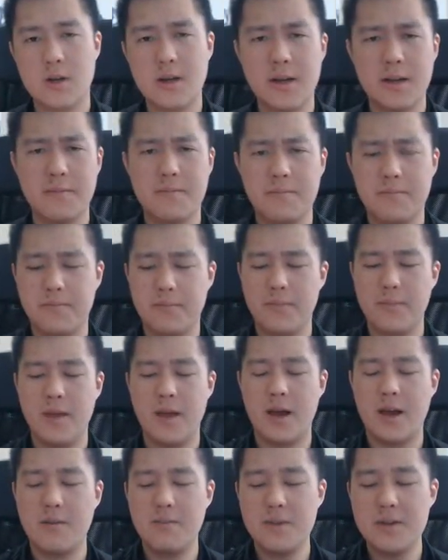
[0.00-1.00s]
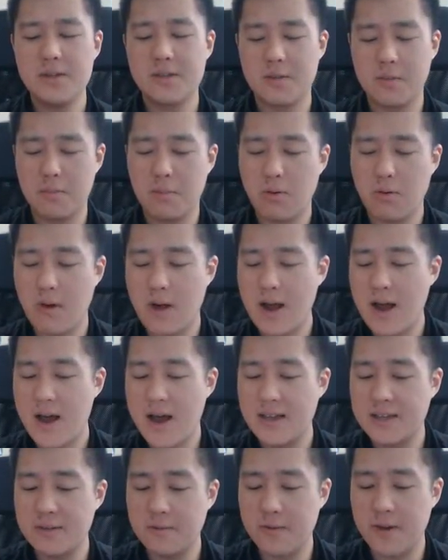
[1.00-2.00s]
I, I'd be
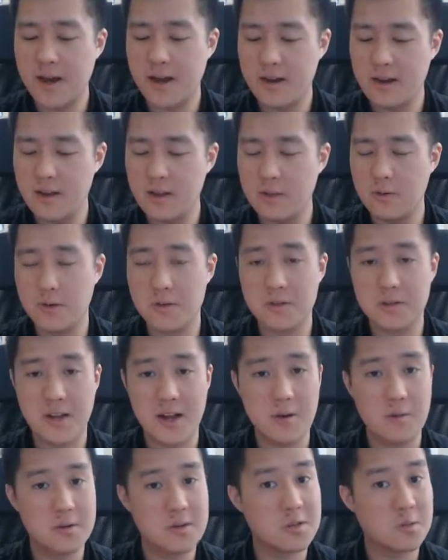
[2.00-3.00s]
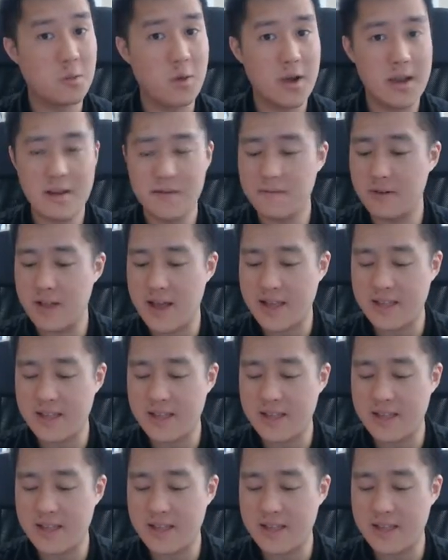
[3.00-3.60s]
surprised if we got another one, so now we're just waiting for that